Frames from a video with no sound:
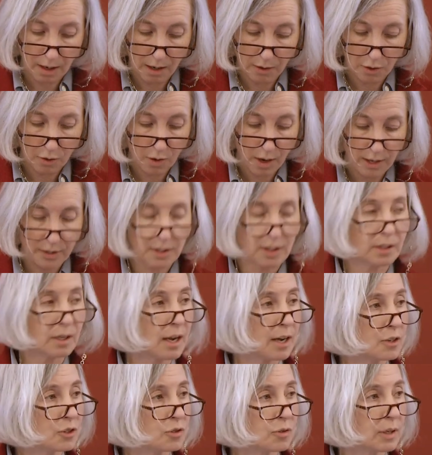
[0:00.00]
across the
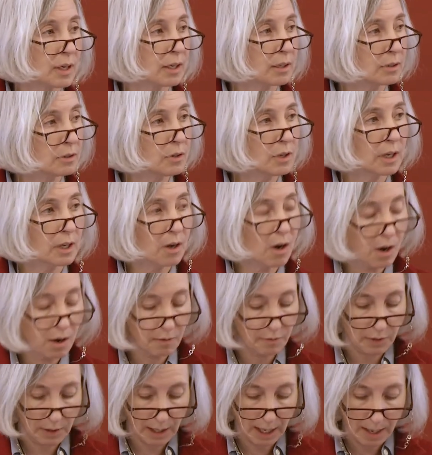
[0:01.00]
country, including
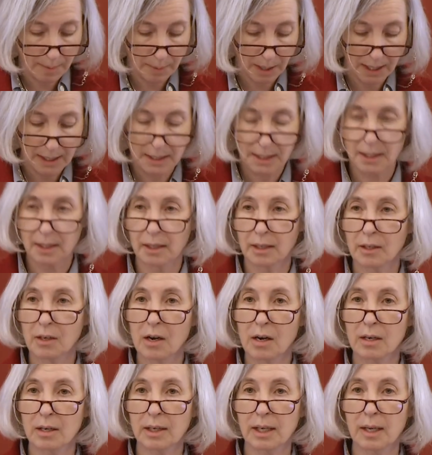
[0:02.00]
Harvard, MIT,
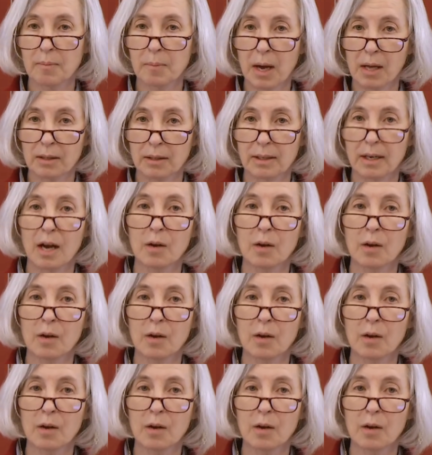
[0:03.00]
Carnegie Mellon,